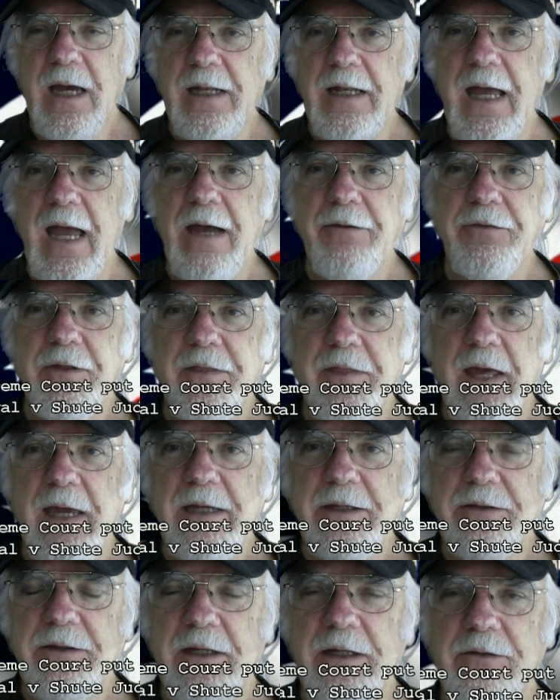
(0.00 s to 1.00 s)
And they have to
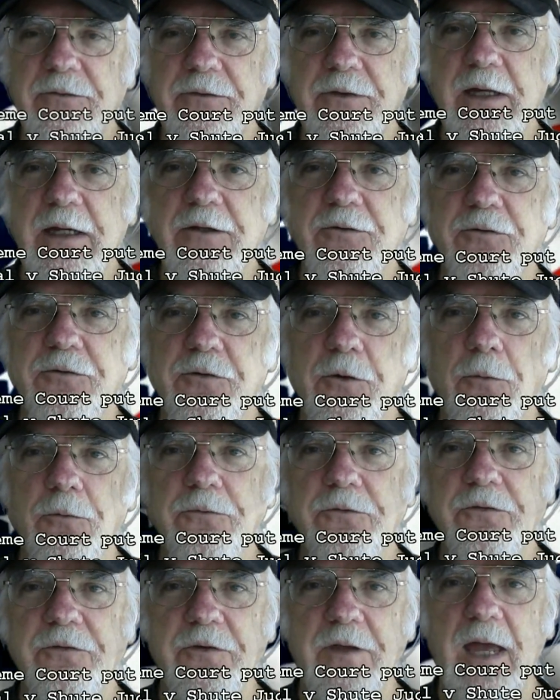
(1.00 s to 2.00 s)
take these
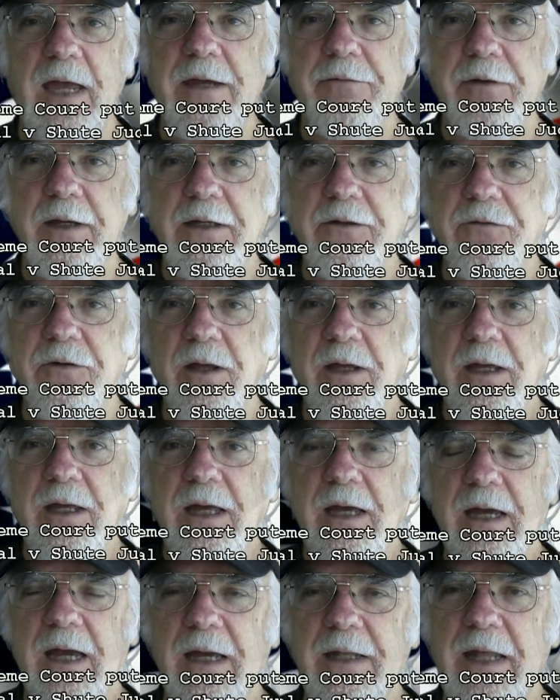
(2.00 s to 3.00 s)
Schultz savings
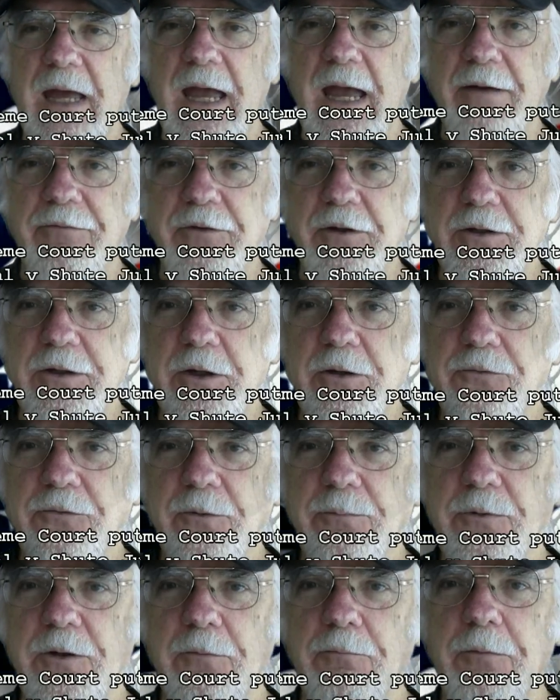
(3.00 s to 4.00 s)
and they have to use
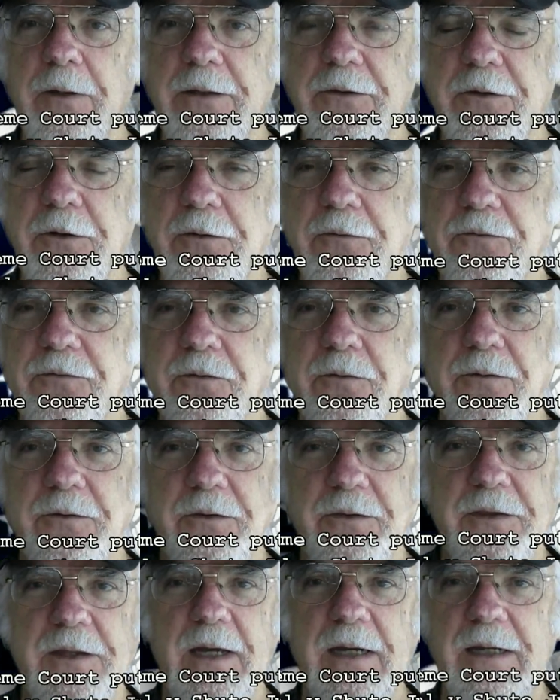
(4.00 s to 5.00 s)
them to reduce
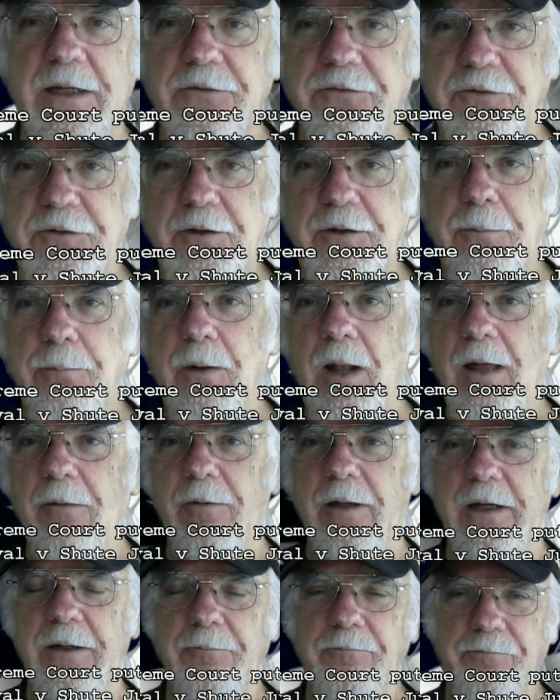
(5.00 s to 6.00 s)
tickets to the
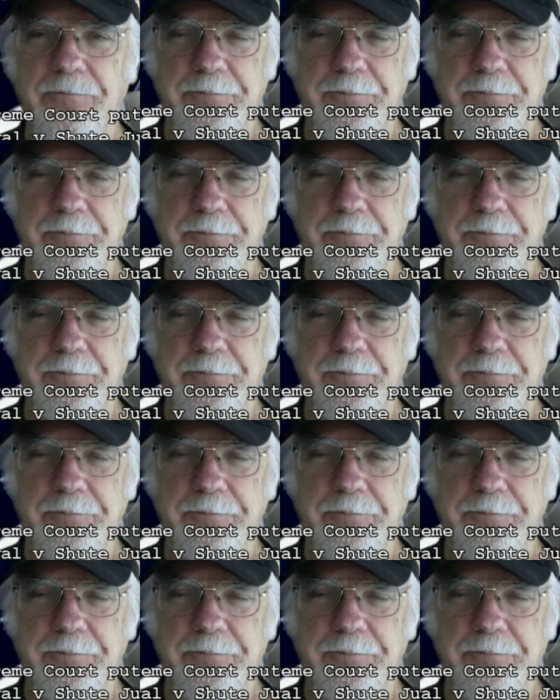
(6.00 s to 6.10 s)
public.